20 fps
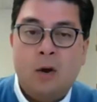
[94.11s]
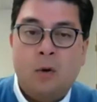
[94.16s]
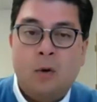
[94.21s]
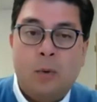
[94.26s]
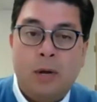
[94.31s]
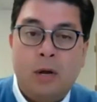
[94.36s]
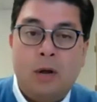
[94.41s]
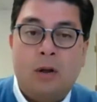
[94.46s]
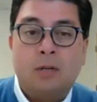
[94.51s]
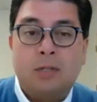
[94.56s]

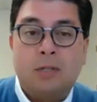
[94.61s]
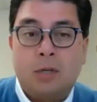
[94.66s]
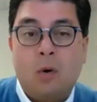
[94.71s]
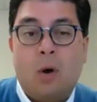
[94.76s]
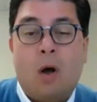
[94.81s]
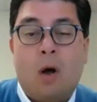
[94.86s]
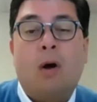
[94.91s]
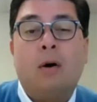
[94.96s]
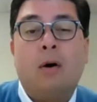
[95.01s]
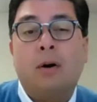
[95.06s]
We
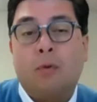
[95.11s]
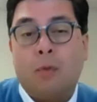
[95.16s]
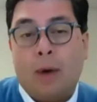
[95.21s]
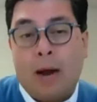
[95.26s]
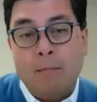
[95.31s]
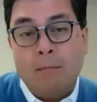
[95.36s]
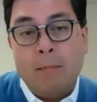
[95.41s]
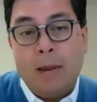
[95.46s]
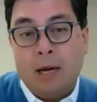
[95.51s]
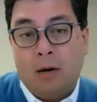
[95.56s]
also are a
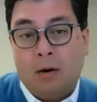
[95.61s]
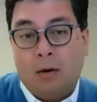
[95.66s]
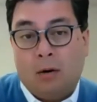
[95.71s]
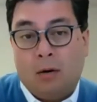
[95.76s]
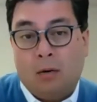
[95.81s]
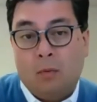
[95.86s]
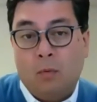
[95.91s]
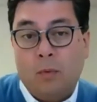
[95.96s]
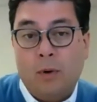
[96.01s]
grant maker.